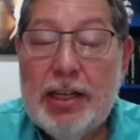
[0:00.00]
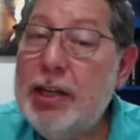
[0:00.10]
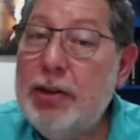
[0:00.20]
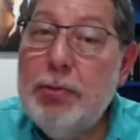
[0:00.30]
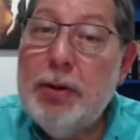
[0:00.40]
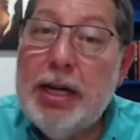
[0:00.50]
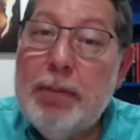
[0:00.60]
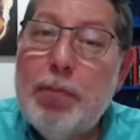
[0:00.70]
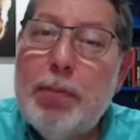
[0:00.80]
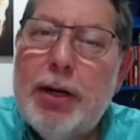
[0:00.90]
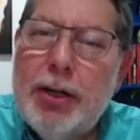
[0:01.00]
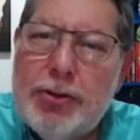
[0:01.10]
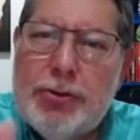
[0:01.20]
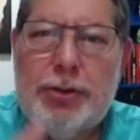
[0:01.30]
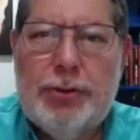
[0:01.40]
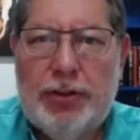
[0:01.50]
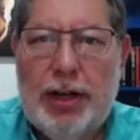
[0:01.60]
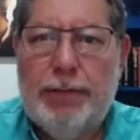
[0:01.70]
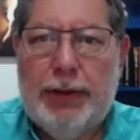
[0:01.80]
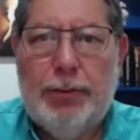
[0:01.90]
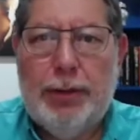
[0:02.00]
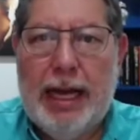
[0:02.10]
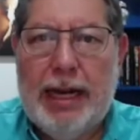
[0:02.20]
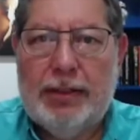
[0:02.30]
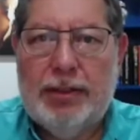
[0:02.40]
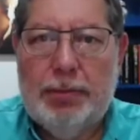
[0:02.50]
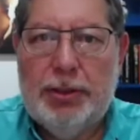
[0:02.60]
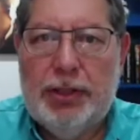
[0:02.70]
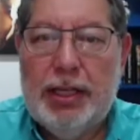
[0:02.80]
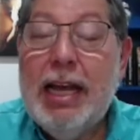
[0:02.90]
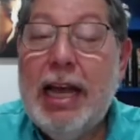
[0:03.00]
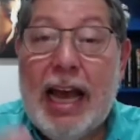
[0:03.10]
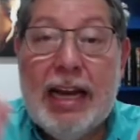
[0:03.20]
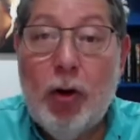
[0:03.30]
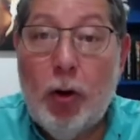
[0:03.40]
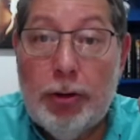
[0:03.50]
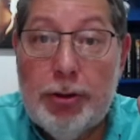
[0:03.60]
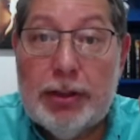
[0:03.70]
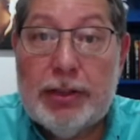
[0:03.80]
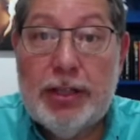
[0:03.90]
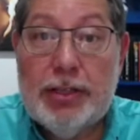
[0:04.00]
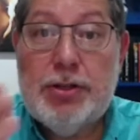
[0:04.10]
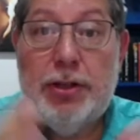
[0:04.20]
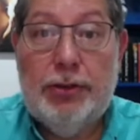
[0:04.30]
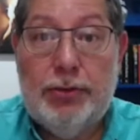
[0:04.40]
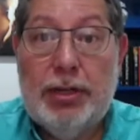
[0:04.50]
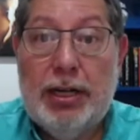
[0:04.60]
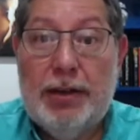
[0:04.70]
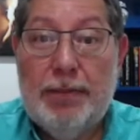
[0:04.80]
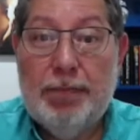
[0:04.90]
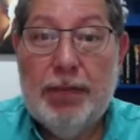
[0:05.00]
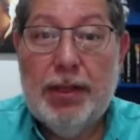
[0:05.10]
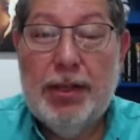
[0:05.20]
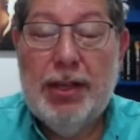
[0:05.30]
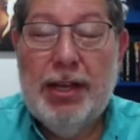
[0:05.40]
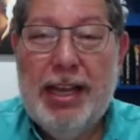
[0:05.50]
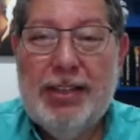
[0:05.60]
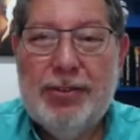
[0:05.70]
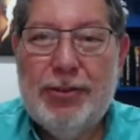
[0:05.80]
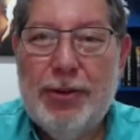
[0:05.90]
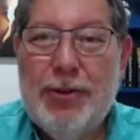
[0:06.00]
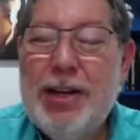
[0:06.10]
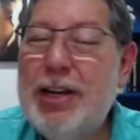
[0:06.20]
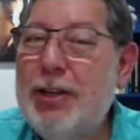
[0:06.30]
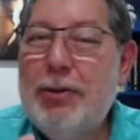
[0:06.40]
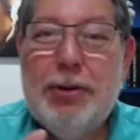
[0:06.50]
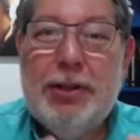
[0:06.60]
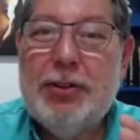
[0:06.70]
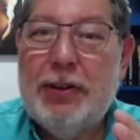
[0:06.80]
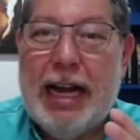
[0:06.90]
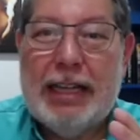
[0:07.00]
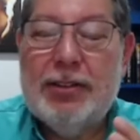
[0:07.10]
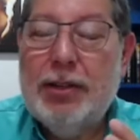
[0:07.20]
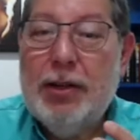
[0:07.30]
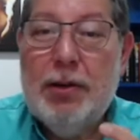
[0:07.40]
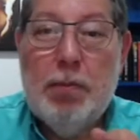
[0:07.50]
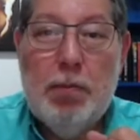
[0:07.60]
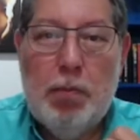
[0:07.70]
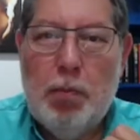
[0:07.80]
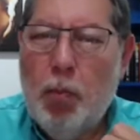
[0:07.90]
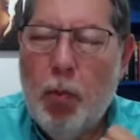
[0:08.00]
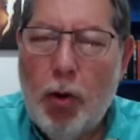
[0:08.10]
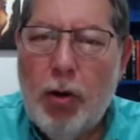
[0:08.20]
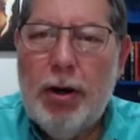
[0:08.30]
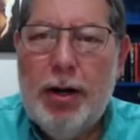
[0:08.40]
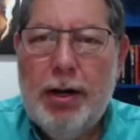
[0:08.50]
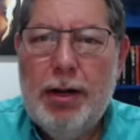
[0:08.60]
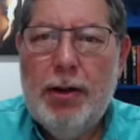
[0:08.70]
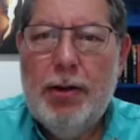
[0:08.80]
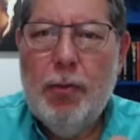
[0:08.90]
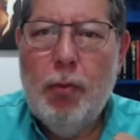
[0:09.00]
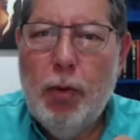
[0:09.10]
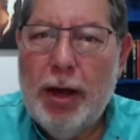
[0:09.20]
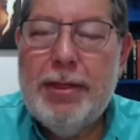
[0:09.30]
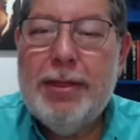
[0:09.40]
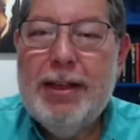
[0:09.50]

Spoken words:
you immerse yourself into that activity and all your attention is there. So you interact more with